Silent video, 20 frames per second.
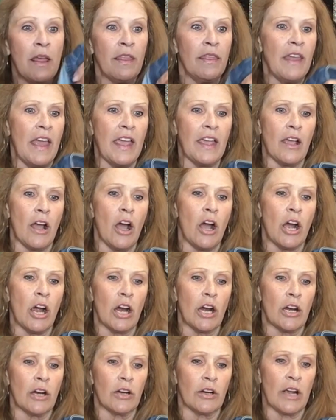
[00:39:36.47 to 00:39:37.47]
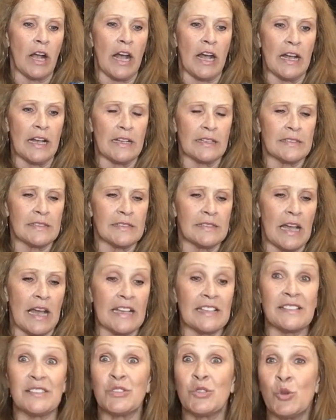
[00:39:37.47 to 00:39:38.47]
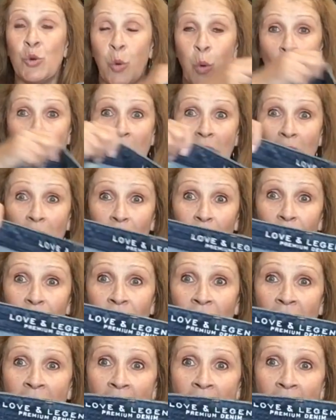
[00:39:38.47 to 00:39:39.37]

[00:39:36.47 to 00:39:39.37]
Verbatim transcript: They are uh, size 12,